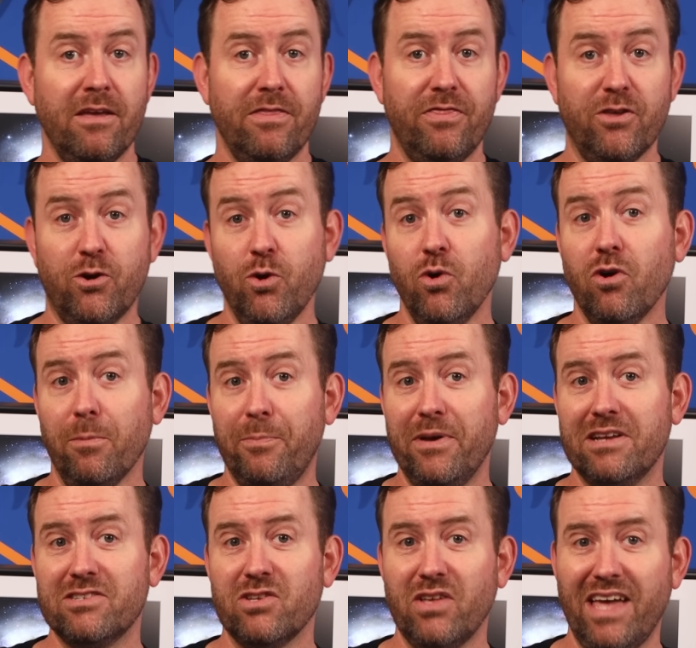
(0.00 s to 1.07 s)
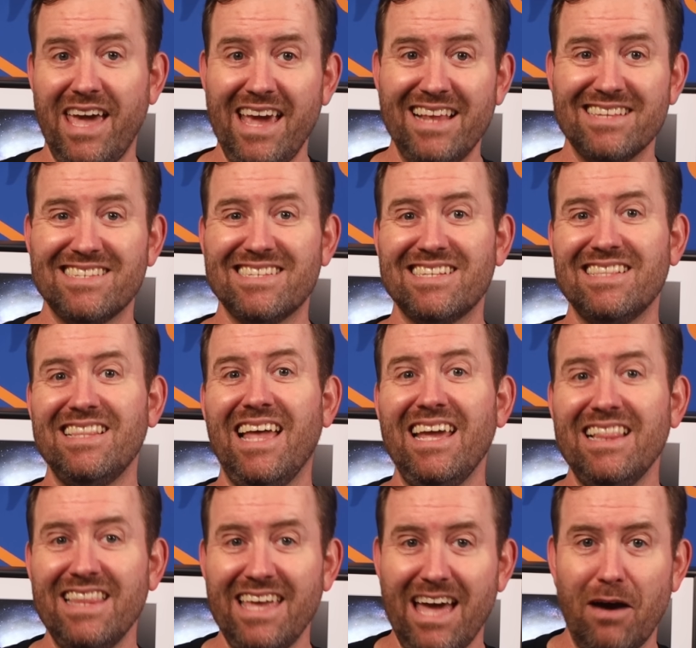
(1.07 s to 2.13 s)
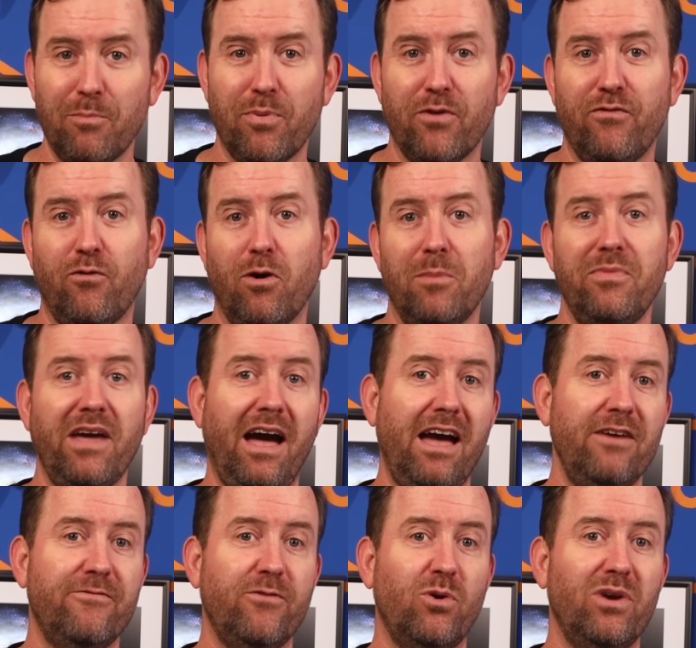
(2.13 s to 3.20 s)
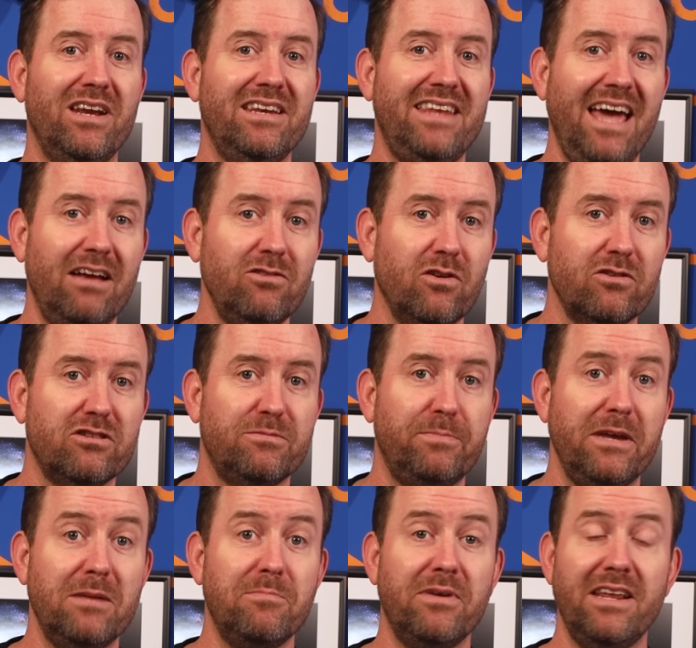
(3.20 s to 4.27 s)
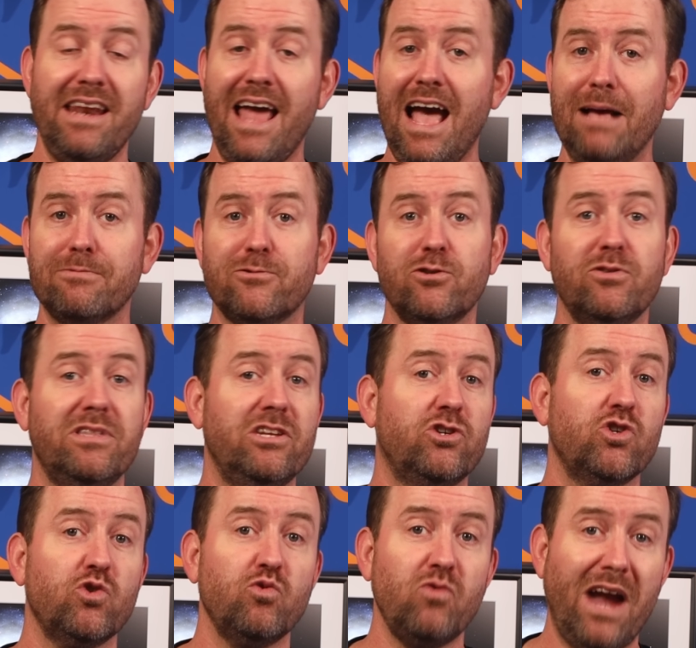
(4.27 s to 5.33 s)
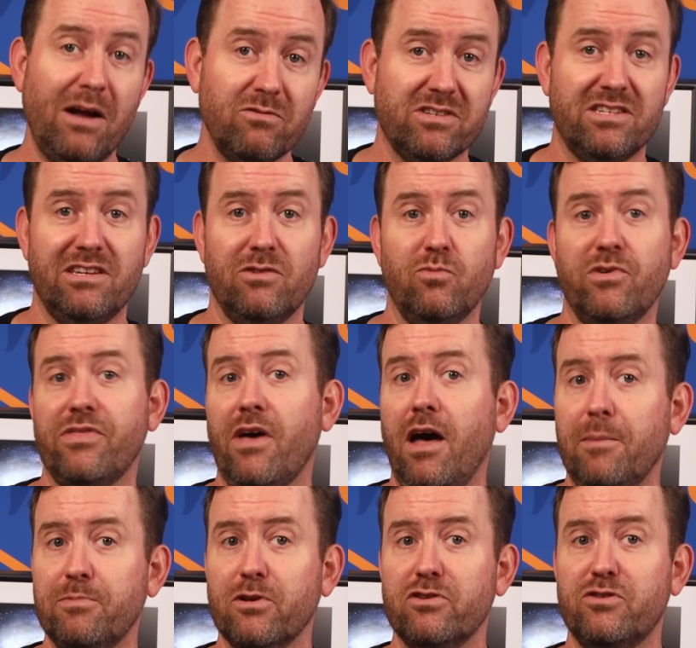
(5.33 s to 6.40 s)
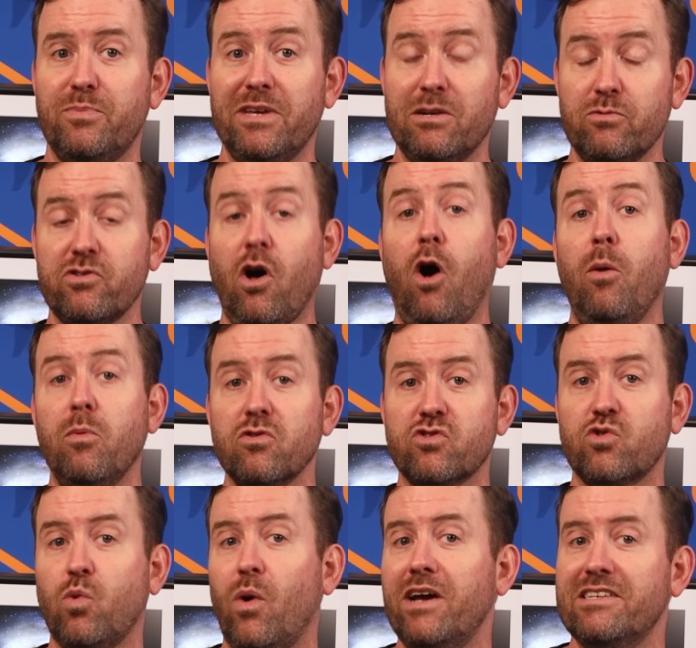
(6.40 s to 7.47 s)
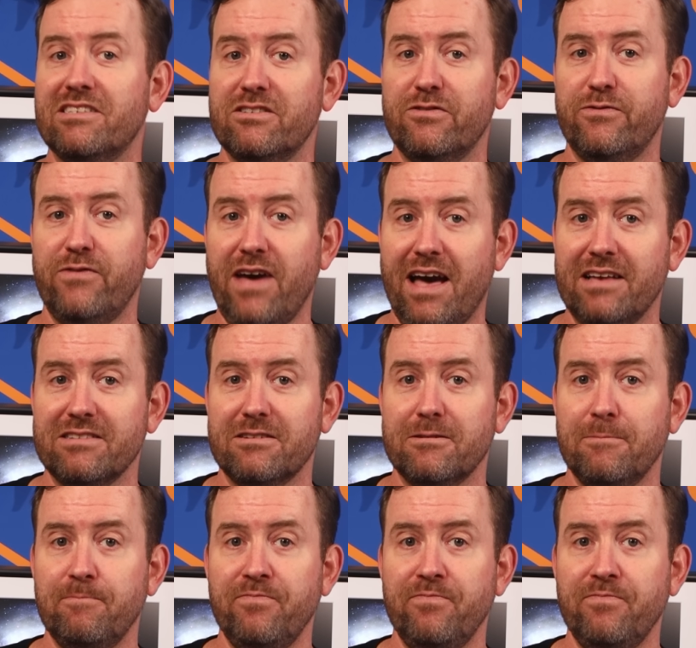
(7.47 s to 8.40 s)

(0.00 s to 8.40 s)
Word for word: the Google Pixel 8 slightly outperformed the iPhone in download speed, but it absolutely trounced it with upload speed. It was almost twice as fast.